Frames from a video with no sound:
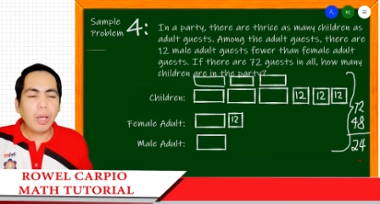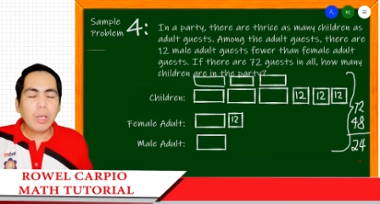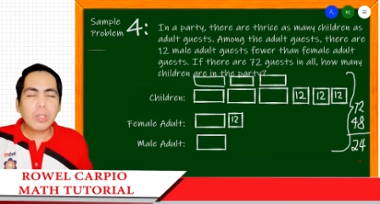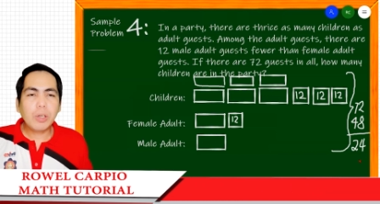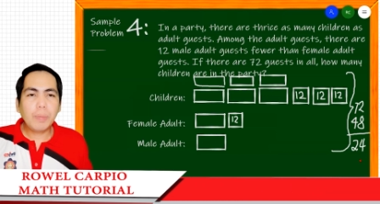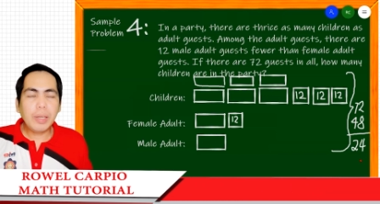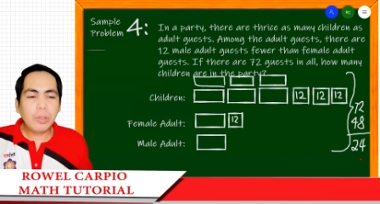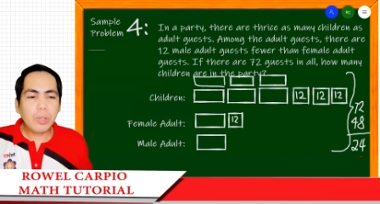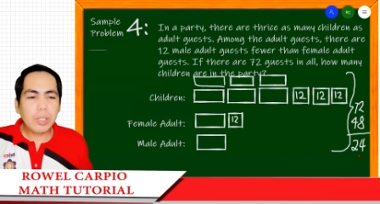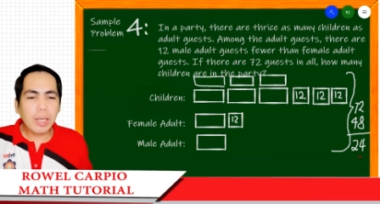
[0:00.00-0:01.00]
So
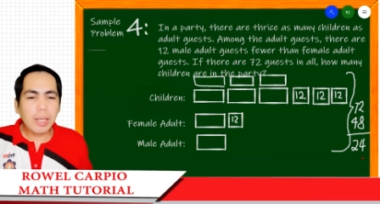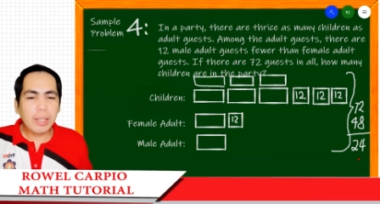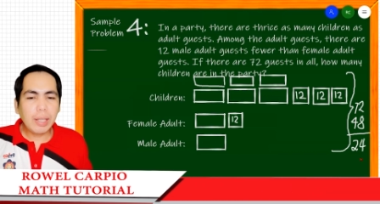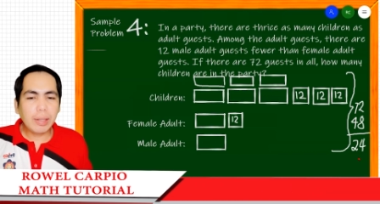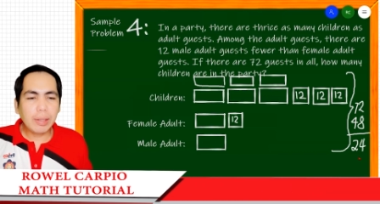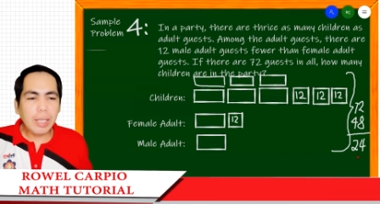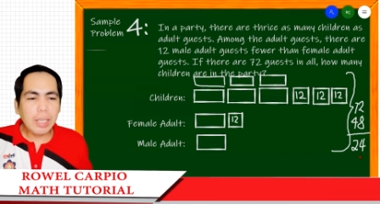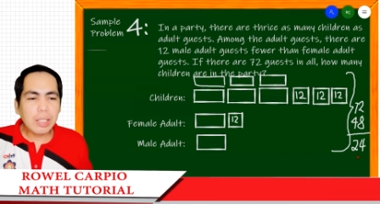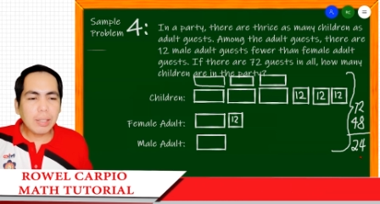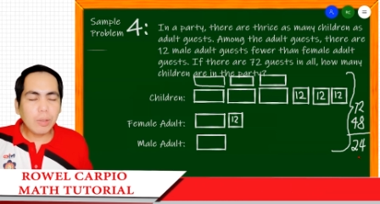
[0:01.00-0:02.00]
meaning to say that
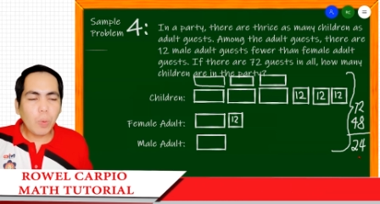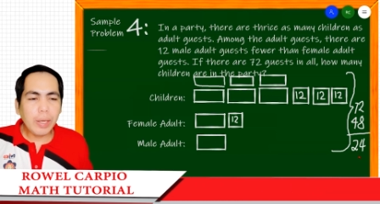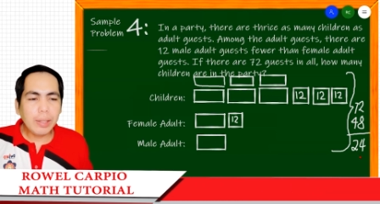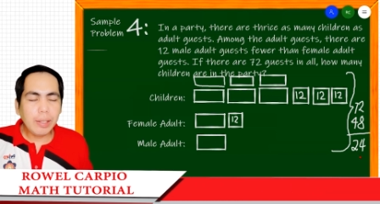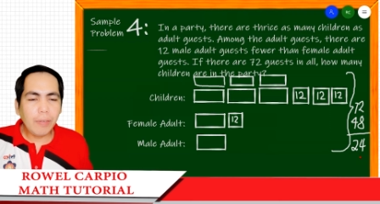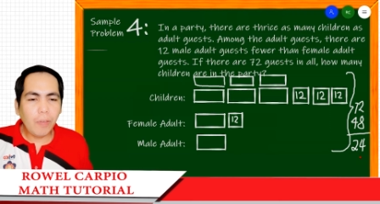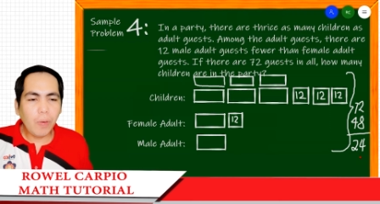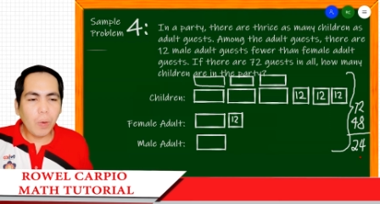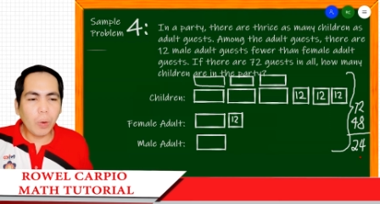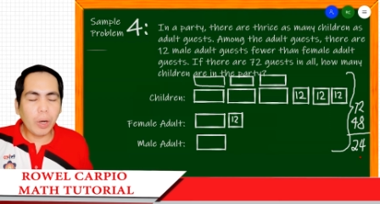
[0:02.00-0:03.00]
these
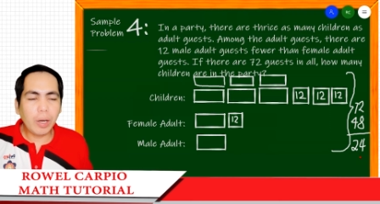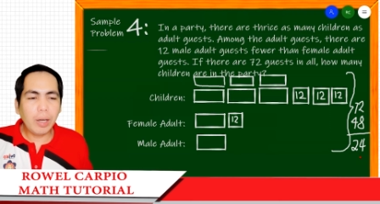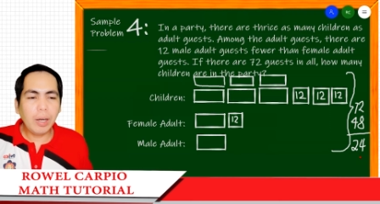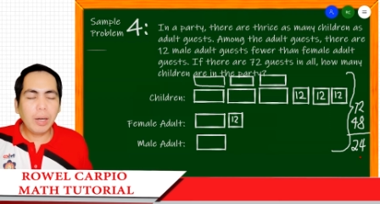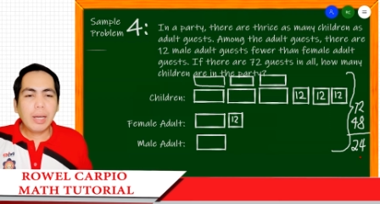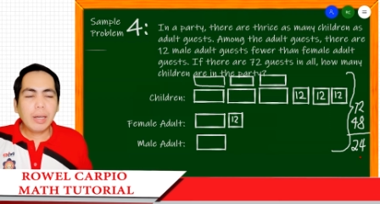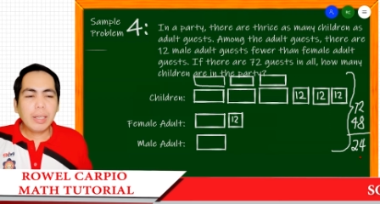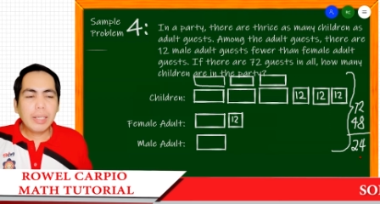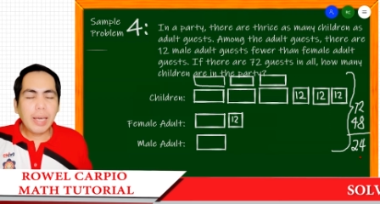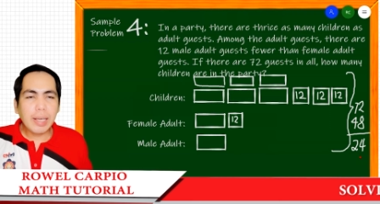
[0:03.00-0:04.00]
24
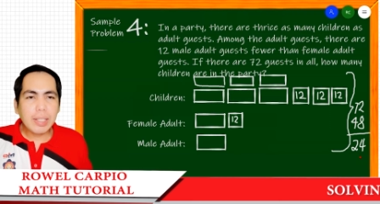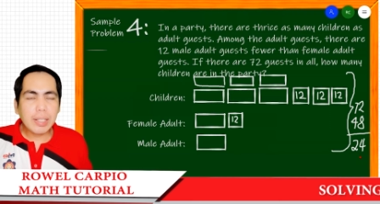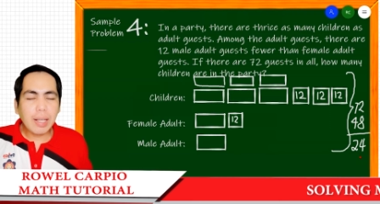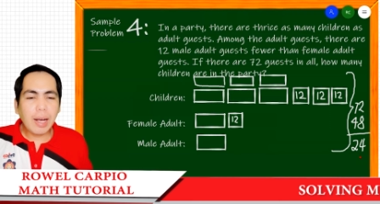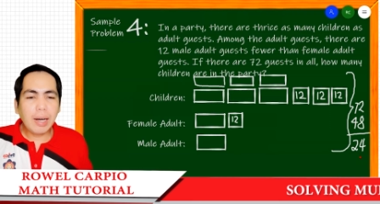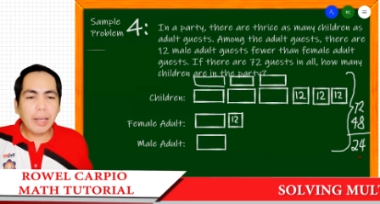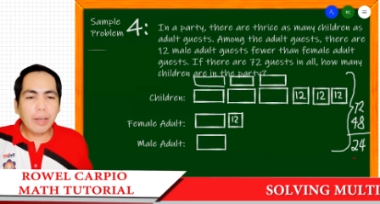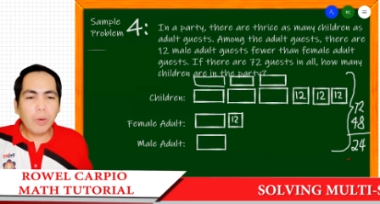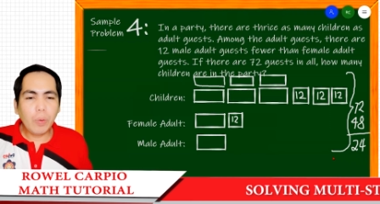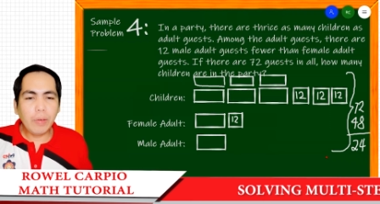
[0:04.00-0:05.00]
guests are
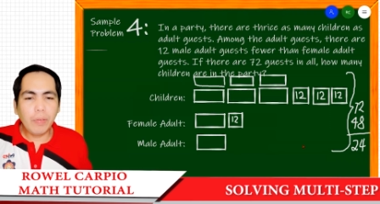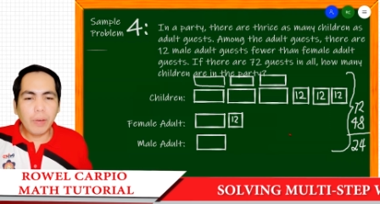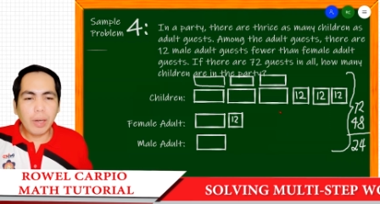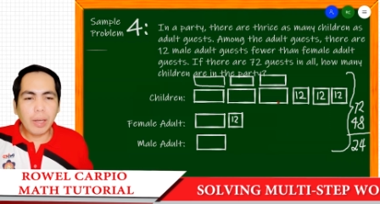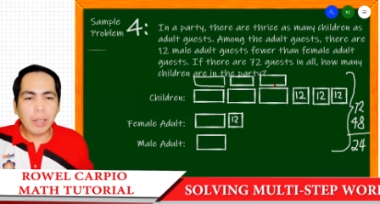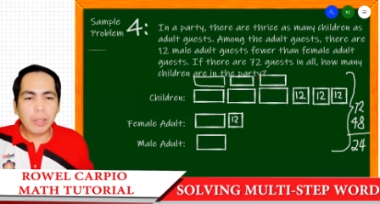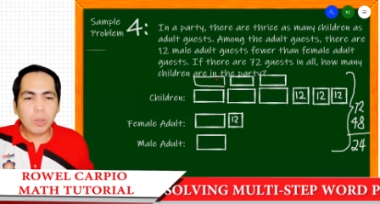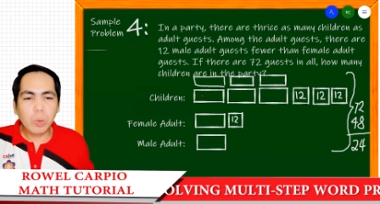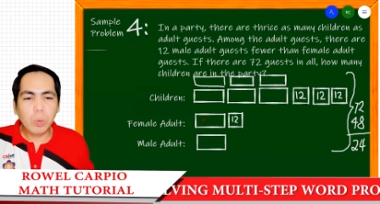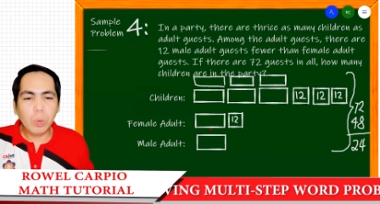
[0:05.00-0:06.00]

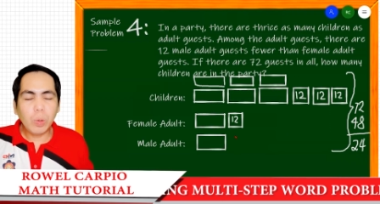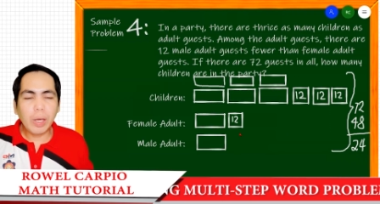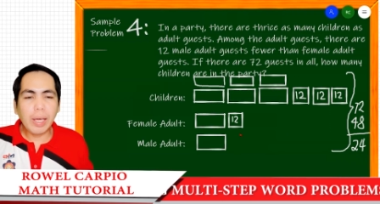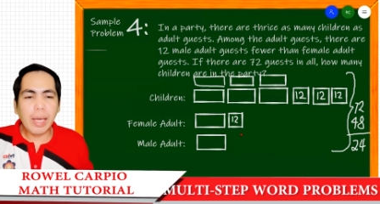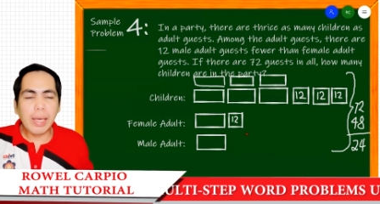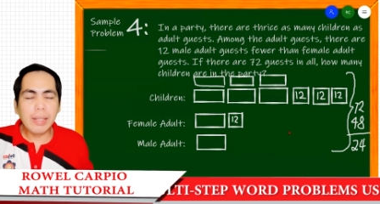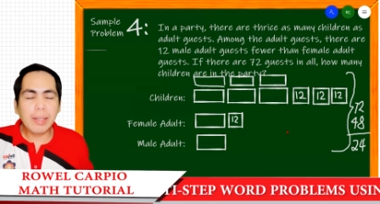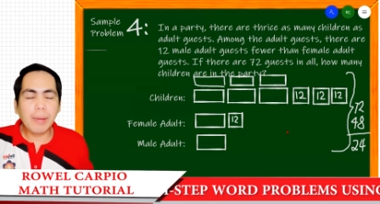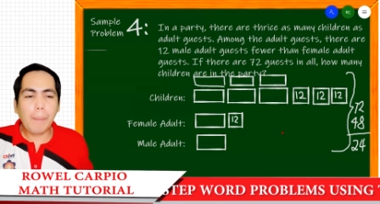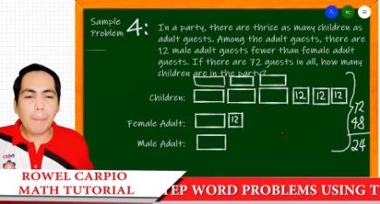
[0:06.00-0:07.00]
equivalent to 8
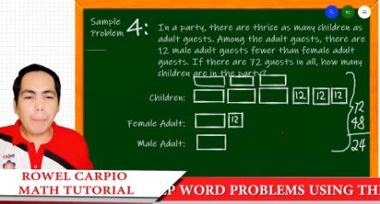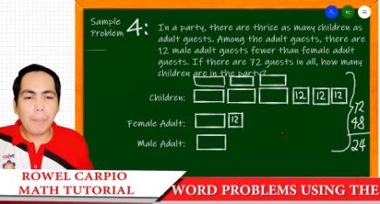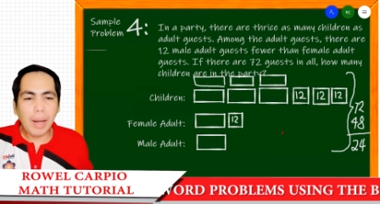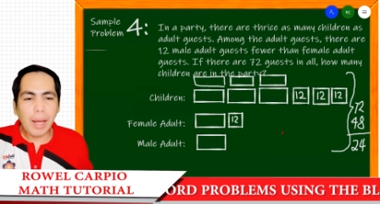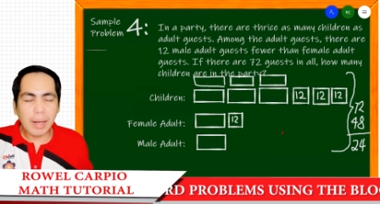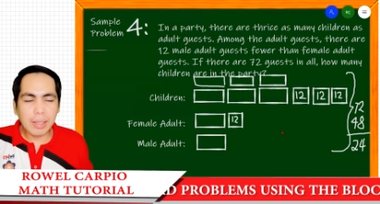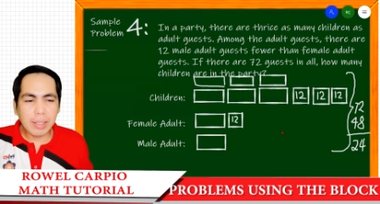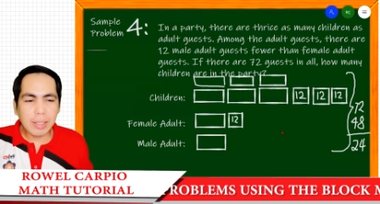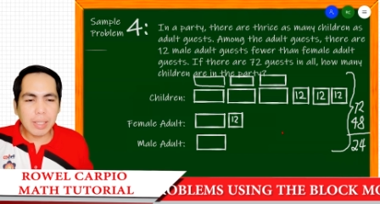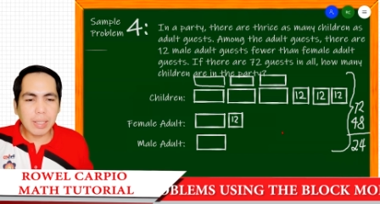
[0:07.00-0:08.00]

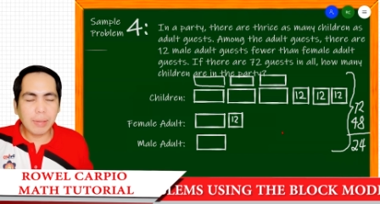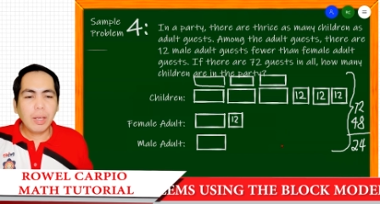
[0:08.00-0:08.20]
blocks.